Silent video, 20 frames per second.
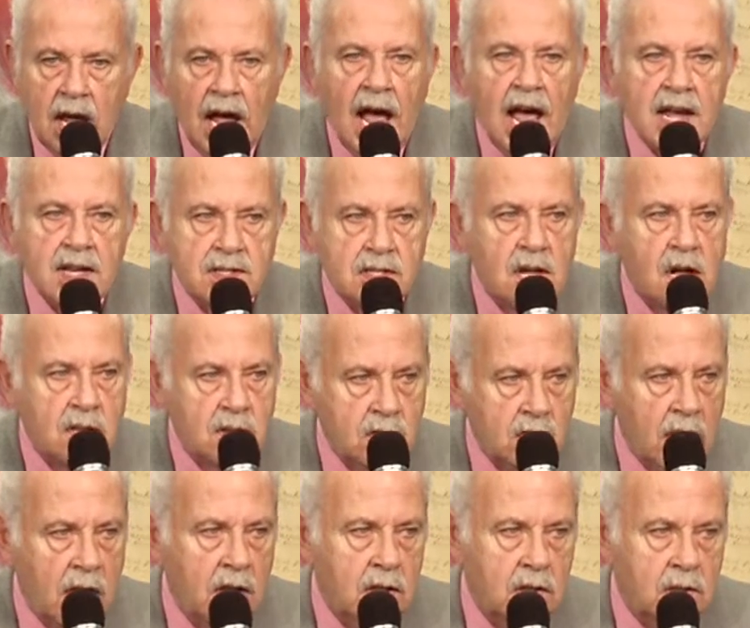has not
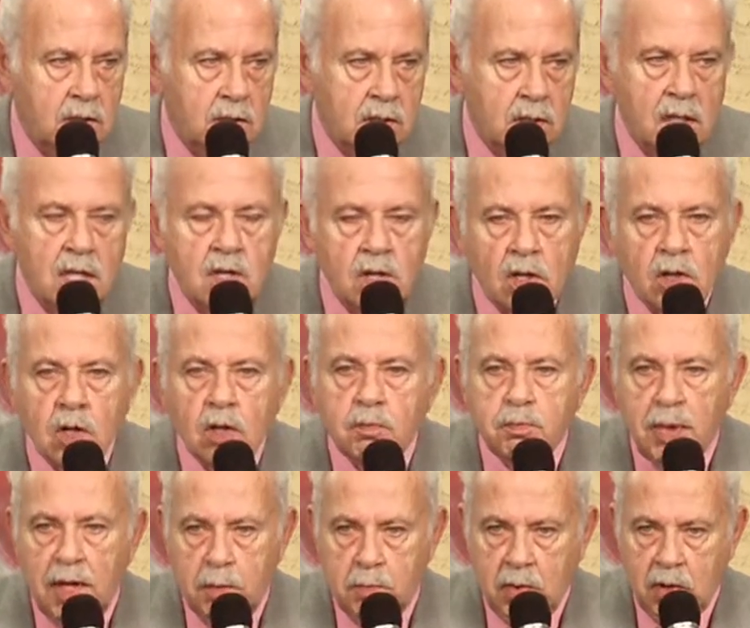changed. These are good
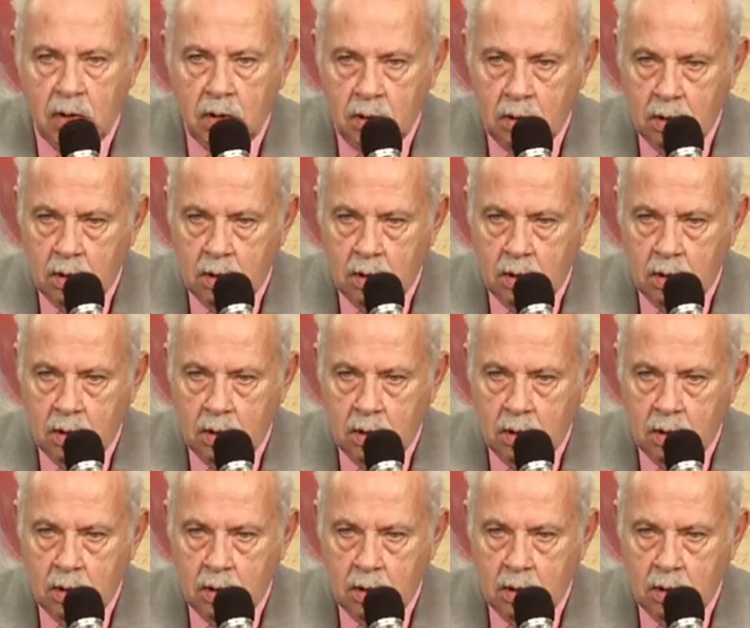people,